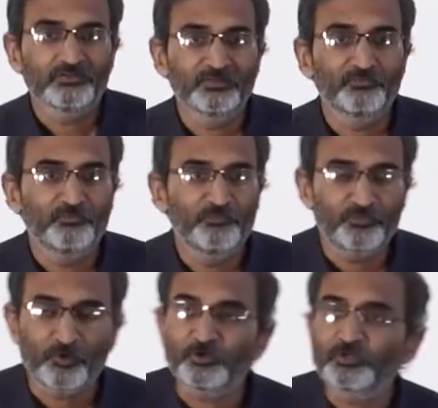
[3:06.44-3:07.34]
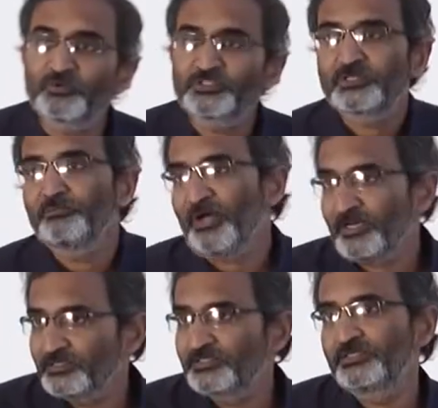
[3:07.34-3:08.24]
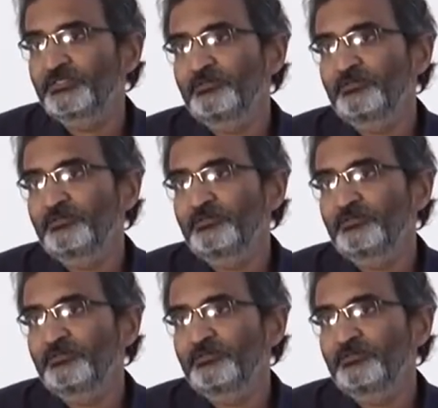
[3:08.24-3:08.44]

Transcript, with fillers: the controversial marriage,